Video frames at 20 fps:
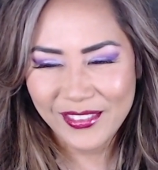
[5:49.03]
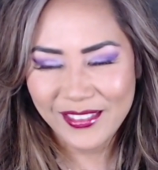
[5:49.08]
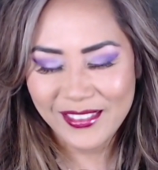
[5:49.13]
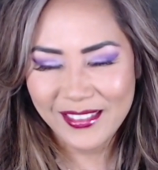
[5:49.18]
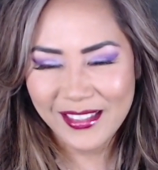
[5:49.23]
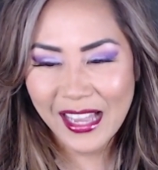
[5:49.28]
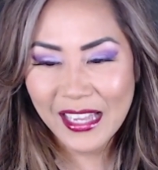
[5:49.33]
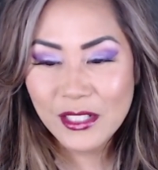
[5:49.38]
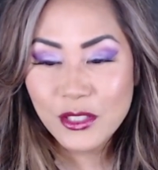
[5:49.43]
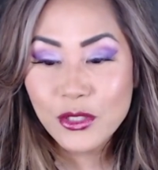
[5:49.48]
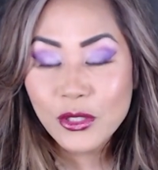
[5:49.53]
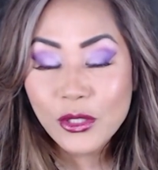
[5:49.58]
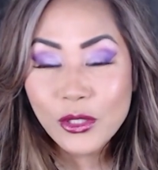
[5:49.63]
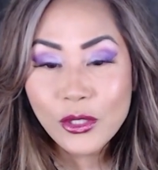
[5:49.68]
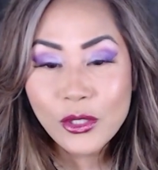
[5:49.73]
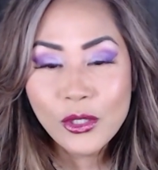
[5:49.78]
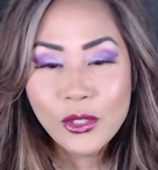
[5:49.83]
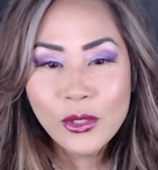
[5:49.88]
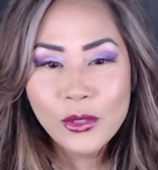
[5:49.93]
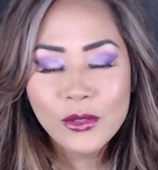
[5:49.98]
I
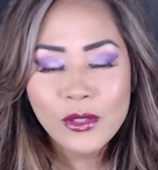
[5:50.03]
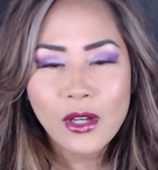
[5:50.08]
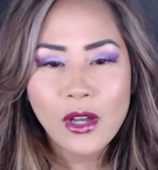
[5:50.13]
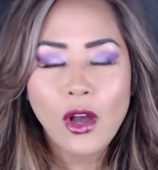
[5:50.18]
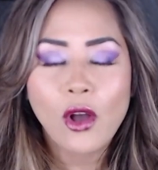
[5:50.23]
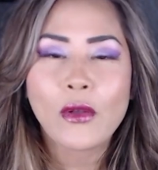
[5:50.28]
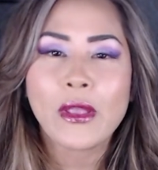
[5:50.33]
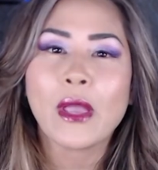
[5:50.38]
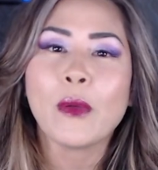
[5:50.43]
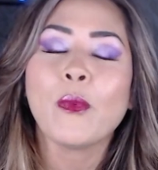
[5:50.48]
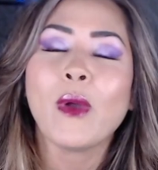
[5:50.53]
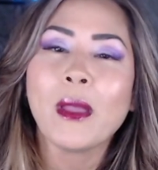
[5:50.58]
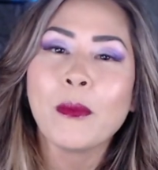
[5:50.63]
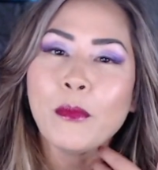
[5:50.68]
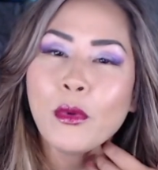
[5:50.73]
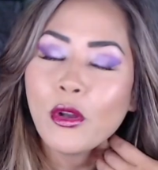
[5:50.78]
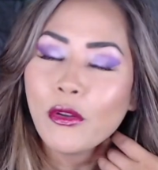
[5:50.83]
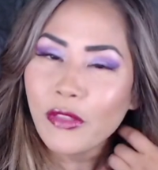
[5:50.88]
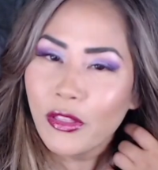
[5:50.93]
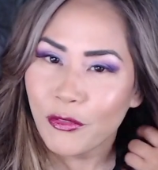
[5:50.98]
do? Okay, wait,
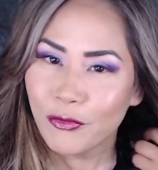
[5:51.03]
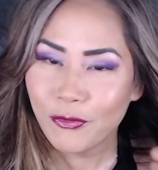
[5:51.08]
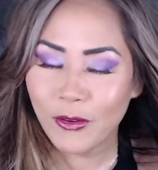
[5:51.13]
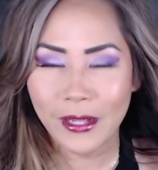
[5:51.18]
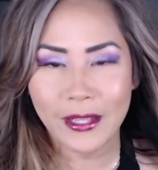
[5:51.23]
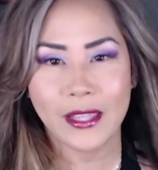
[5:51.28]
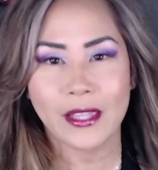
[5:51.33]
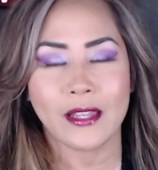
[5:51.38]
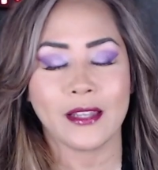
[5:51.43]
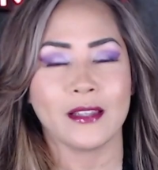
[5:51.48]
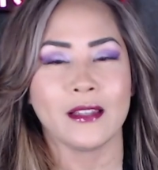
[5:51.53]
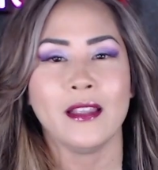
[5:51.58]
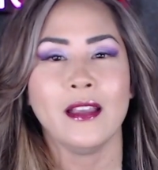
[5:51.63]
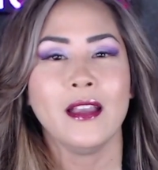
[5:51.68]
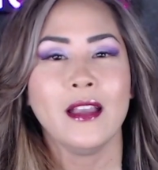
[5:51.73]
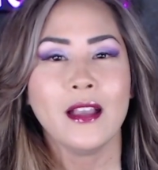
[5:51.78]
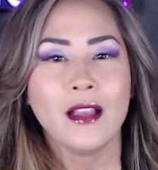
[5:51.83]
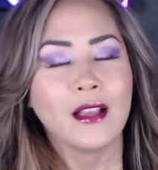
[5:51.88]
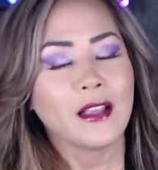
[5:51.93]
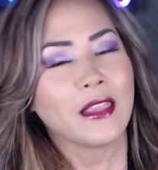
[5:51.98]
move the fucking
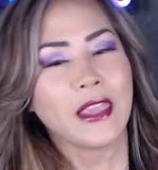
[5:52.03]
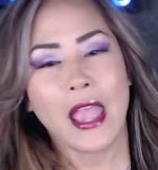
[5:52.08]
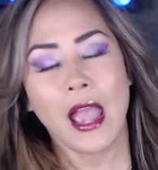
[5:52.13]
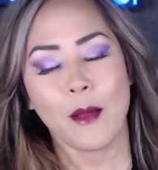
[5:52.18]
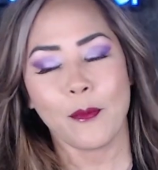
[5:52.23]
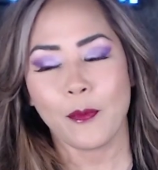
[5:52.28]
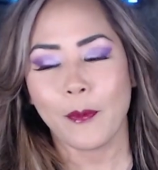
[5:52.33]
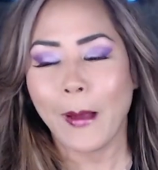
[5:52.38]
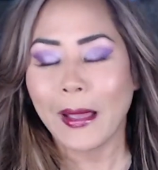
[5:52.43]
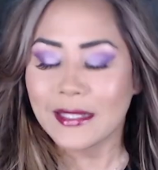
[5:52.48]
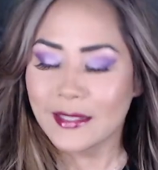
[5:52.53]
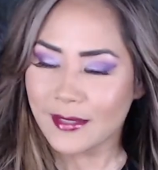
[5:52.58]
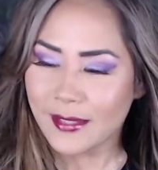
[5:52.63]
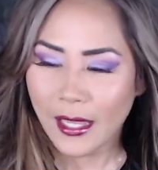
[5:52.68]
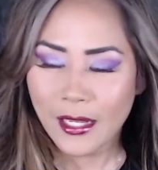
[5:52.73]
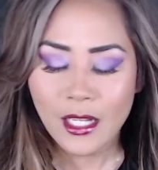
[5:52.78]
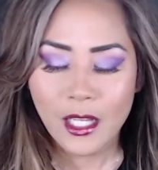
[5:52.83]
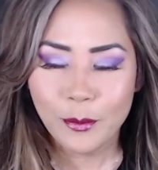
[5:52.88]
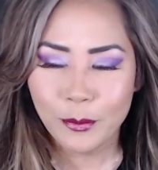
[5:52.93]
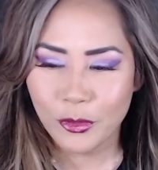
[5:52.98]
camera. My
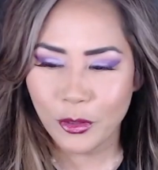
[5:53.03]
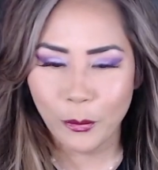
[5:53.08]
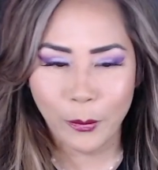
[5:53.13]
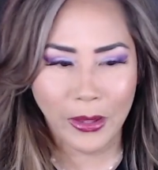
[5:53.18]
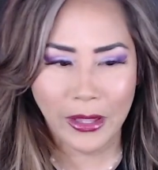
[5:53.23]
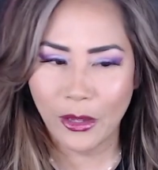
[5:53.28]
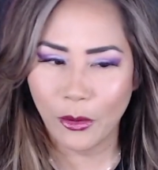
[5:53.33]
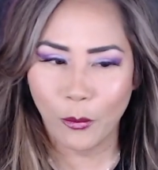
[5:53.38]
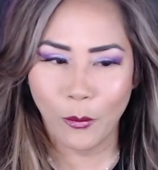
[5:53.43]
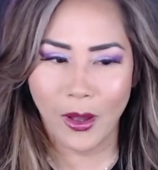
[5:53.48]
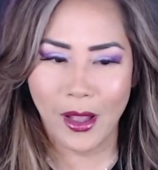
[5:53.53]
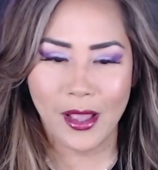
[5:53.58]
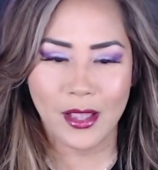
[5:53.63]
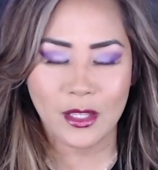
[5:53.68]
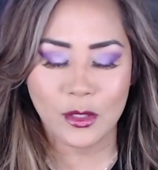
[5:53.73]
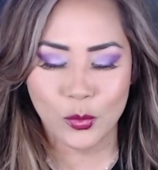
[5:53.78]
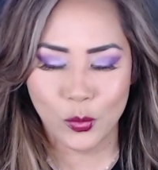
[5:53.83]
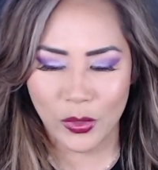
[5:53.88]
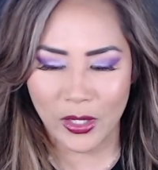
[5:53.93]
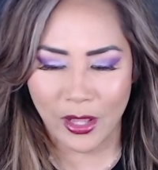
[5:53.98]
setup the way it
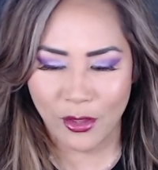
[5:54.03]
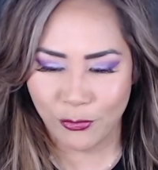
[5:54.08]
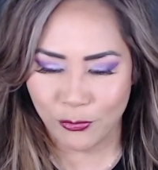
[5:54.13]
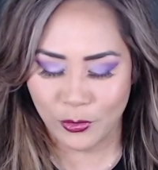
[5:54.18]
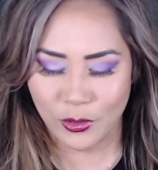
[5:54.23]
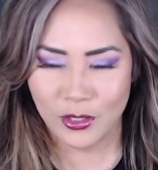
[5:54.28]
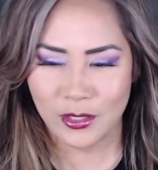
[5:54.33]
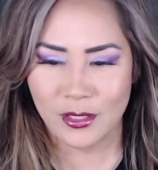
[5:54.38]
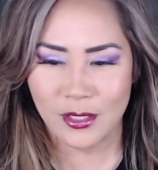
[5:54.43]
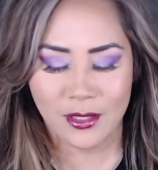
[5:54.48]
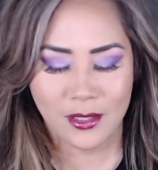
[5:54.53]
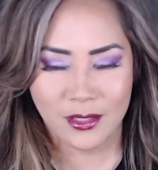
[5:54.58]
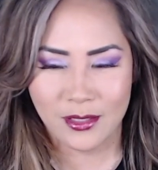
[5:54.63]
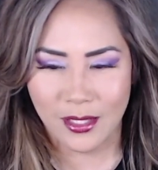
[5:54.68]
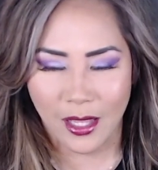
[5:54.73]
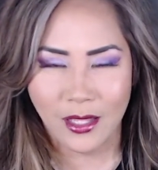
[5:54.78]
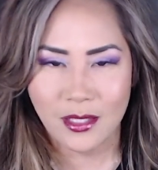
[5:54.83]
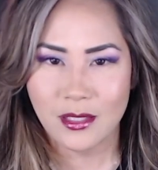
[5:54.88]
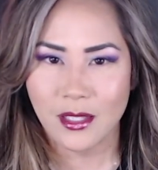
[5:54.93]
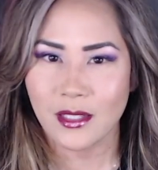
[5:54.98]
was when I first did the
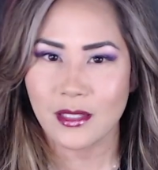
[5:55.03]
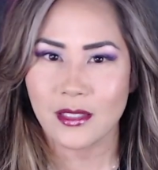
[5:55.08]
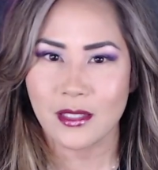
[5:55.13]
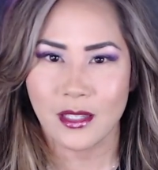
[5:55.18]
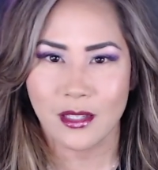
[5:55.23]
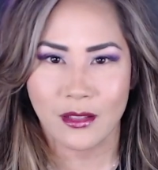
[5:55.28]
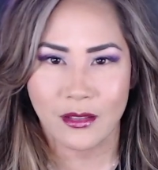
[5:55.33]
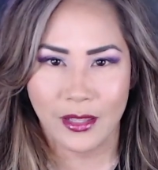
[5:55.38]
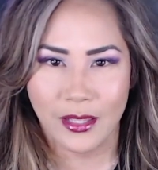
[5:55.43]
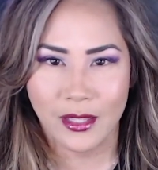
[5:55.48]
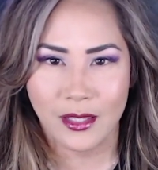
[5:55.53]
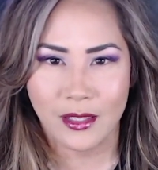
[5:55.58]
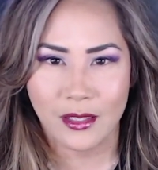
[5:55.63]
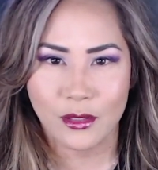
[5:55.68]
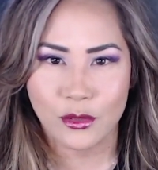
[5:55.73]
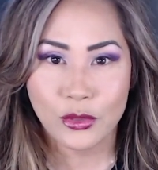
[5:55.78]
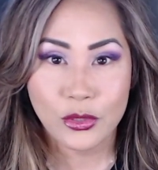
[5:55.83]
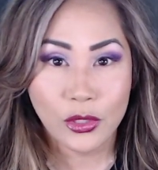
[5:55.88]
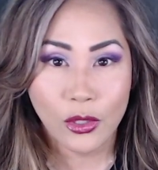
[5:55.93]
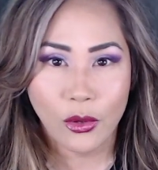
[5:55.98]
desk, I didn't like it,
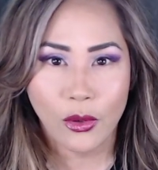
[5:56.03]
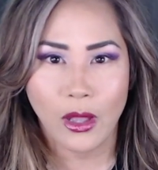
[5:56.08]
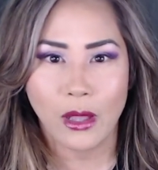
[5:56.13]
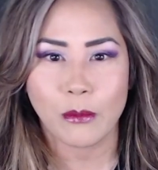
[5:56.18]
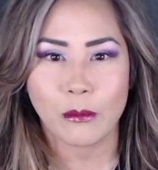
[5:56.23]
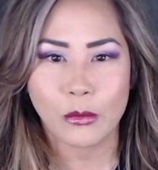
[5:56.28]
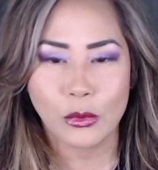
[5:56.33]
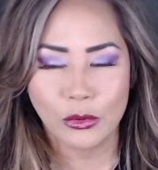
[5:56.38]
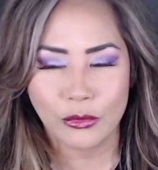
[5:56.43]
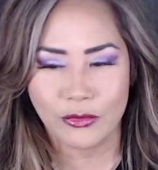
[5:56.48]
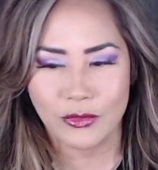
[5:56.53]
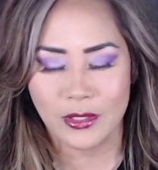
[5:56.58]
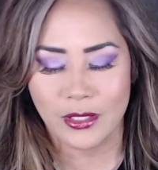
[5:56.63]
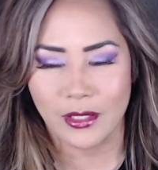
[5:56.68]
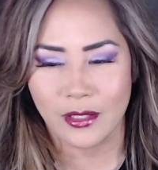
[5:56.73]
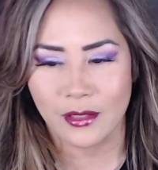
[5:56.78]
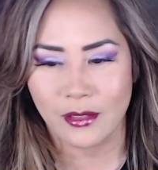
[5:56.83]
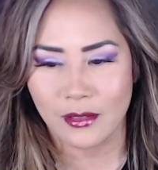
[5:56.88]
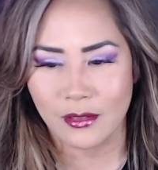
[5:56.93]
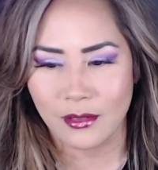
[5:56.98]
so I moved it
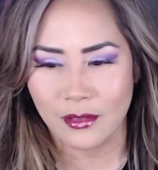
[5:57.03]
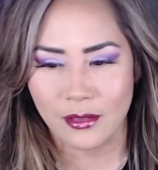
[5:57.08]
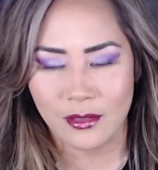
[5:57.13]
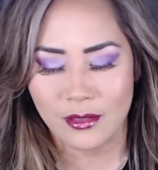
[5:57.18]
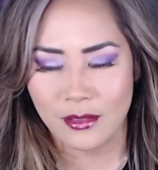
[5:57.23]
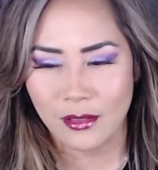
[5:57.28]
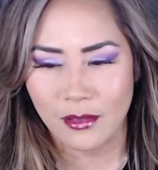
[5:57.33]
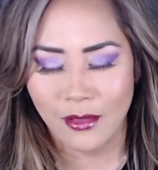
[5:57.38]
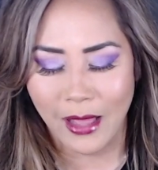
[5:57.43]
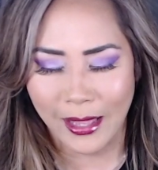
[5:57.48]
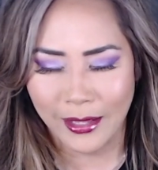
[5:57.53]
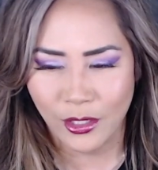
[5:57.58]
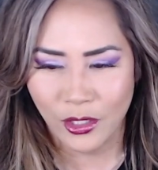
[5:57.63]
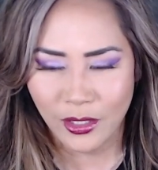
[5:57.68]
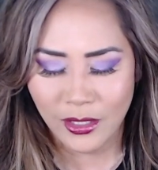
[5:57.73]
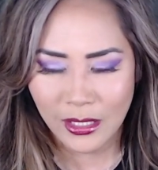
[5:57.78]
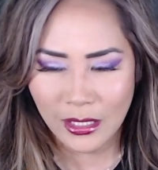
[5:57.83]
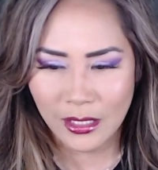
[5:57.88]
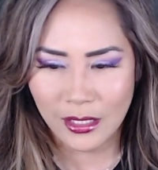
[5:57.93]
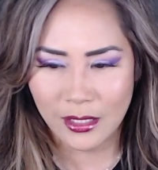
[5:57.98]
because I
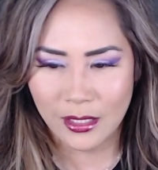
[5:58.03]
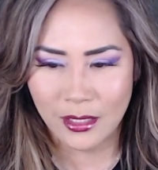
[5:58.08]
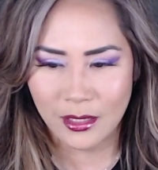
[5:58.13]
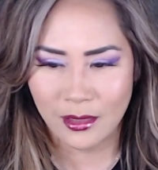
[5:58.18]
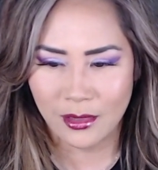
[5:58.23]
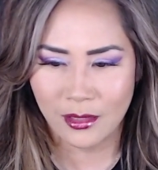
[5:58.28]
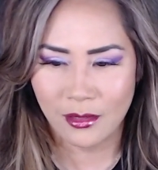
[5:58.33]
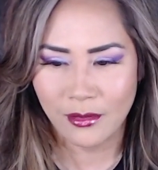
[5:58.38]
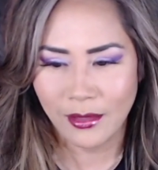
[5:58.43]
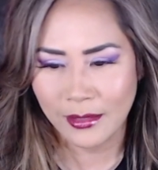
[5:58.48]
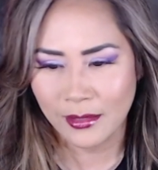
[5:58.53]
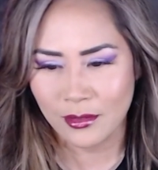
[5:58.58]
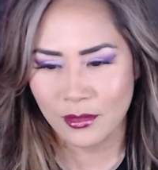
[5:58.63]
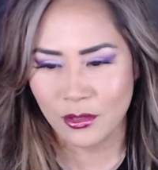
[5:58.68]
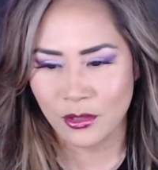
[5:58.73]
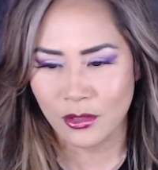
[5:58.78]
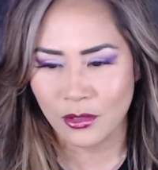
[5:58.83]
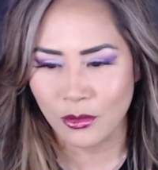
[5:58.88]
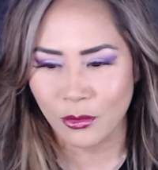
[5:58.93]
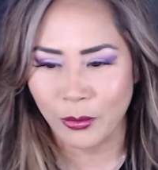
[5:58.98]
couldn't get the
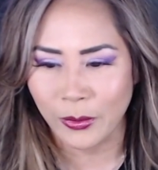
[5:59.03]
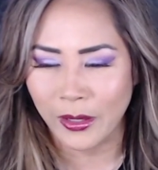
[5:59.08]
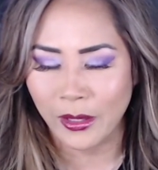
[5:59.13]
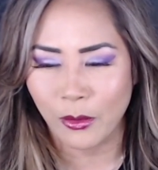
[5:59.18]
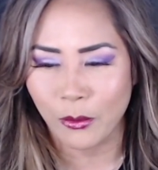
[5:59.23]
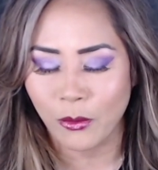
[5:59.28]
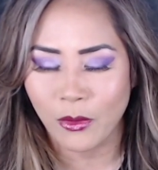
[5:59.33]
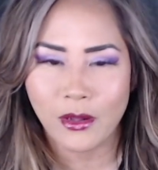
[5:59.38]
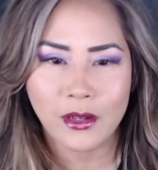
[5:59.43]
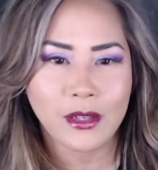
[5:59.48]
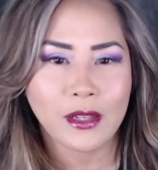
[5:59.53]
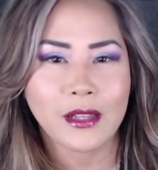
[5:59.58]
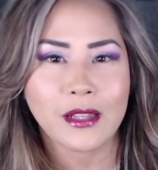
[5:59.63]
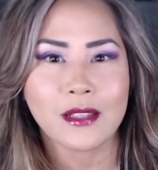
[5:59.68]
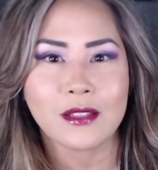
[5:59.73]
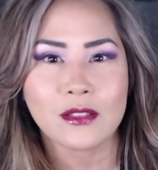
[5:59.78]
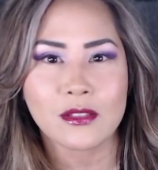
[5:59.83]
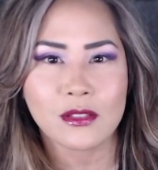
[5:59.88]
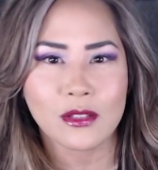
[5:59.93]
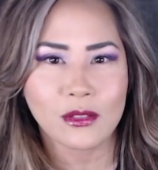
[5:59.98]
lights the way I wanted it.
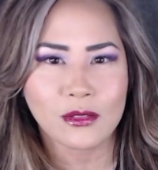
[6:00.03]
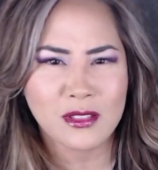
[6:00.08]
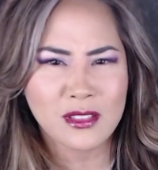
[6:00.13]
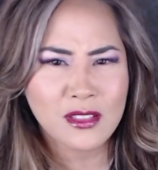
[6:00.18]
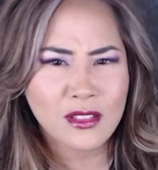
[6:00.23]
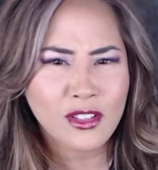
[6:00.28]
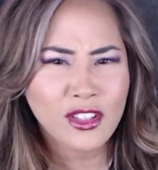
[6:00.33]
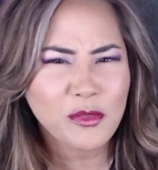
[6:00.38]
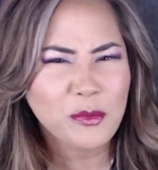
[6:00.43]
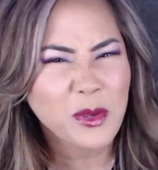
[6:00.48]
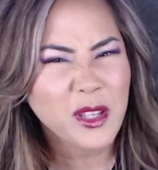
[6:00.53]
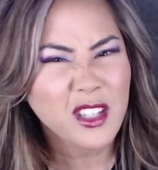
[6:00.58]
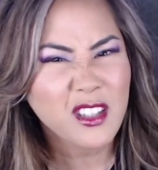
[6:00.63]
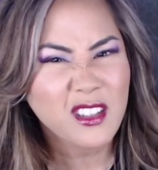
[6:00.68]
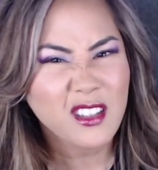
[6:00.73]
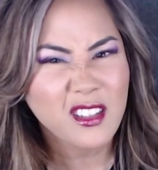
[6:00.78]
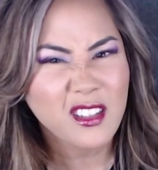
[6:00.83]
So does it look better?